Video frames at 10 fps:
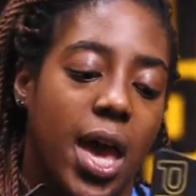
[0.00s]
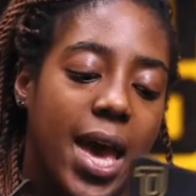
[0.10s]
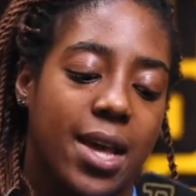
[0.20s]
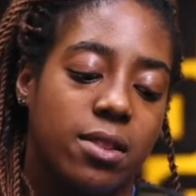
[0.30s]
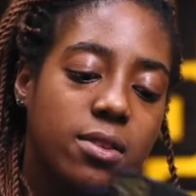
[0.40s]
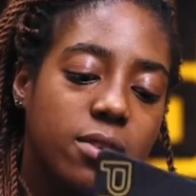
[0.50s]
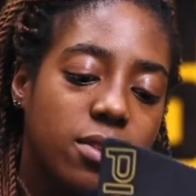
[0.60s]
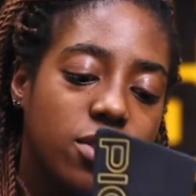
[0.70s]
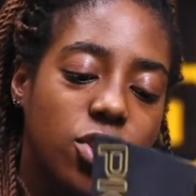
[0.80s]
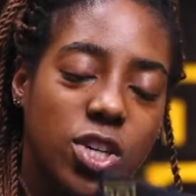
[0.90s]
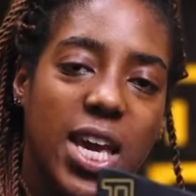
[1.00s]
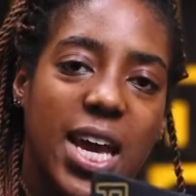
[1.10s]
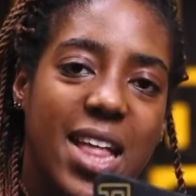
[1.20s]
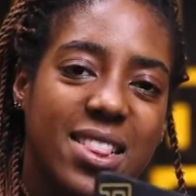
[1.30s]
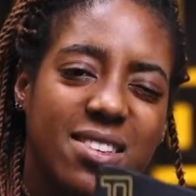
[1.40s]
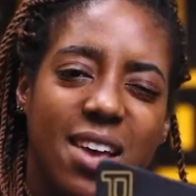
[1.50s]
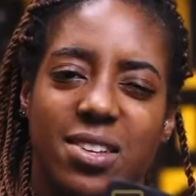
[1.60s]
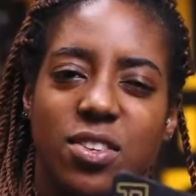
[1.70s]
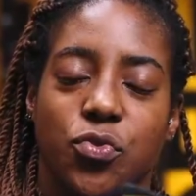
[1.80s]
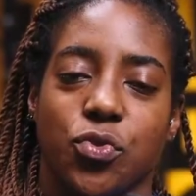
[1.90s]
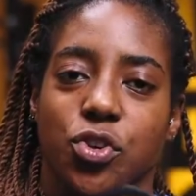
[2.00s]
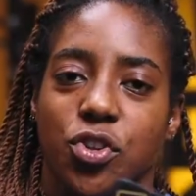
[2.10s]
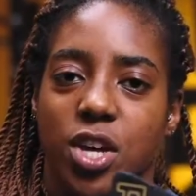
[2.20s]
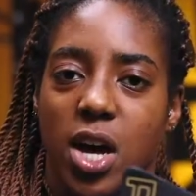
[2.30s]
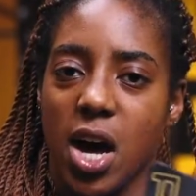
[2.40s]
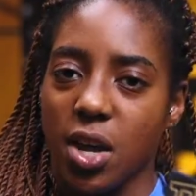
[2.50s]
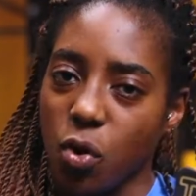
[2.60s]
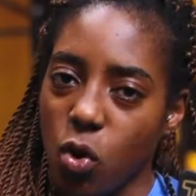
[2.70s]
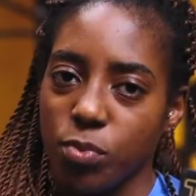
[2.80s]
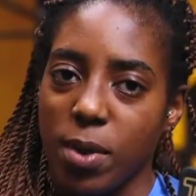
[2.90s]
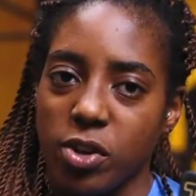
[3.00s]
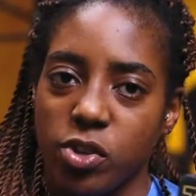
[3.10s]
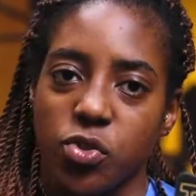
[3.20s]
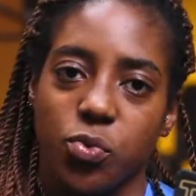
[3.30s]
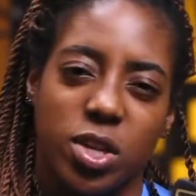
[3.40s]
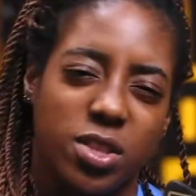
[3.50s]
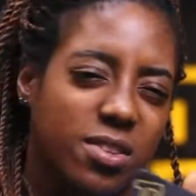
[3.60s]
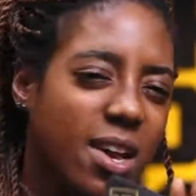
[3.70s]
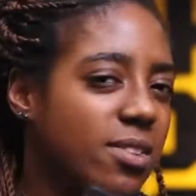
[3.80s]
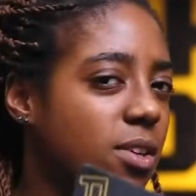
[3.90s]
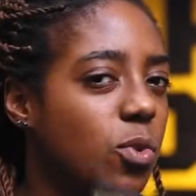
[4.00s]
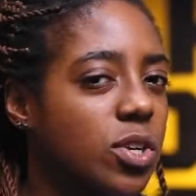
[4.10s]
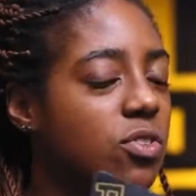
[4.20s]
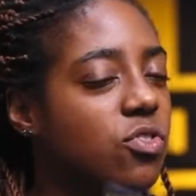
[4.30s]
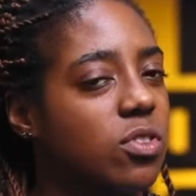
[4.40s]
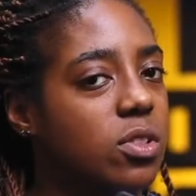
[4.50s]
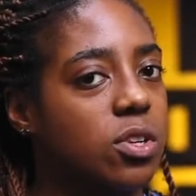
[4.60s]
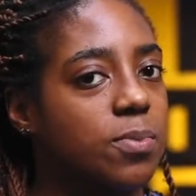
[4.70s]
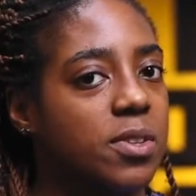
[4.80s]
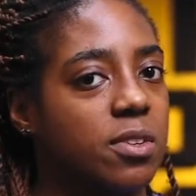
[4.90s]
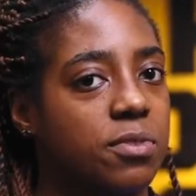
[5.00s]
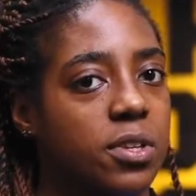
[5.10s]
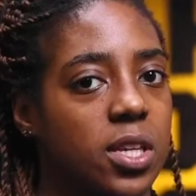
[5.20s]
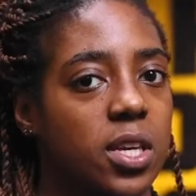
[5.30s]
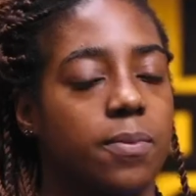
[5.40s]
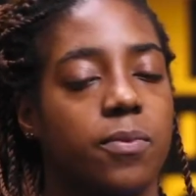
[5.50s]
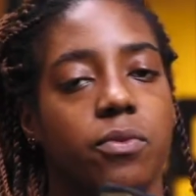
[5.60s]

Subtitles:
And looking at the sizes for the unholed models, well, the sizing works just a little bit differently.